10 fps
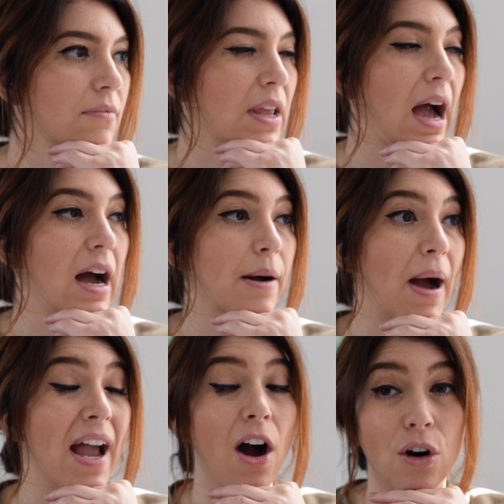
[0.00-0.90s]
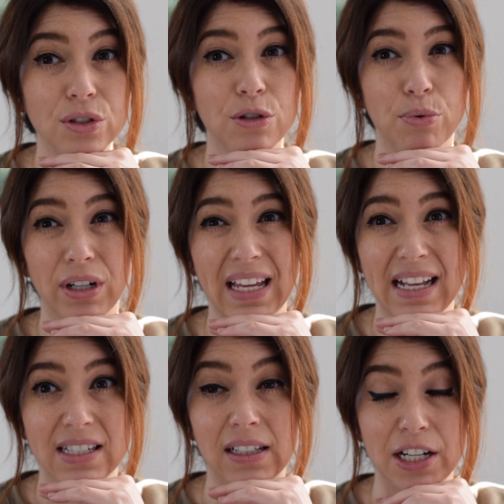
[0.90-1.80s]
I also put a
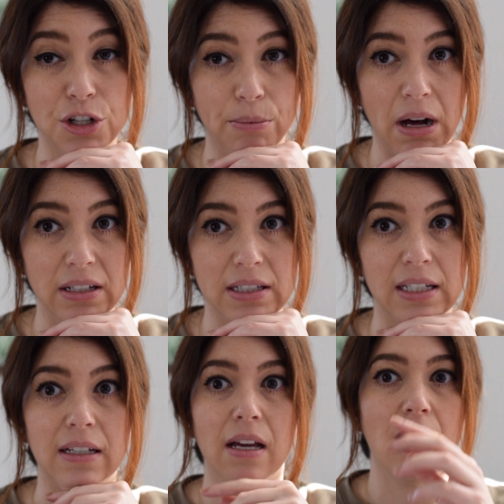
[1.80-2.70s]
cancellation policy.